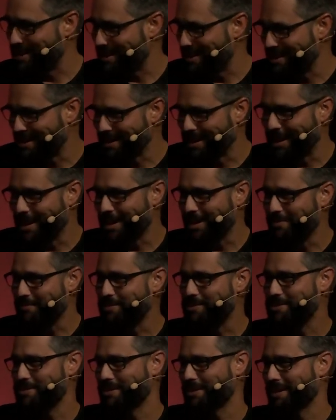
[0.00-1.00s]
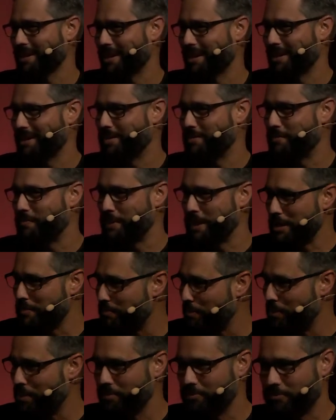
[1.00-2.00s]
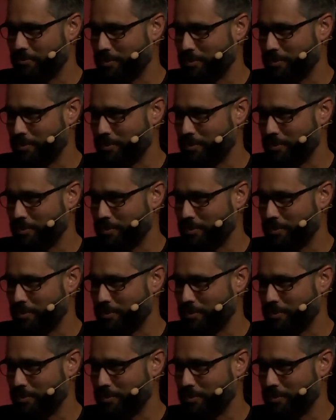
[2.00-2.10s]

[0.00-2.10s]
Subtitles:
that he loves and people and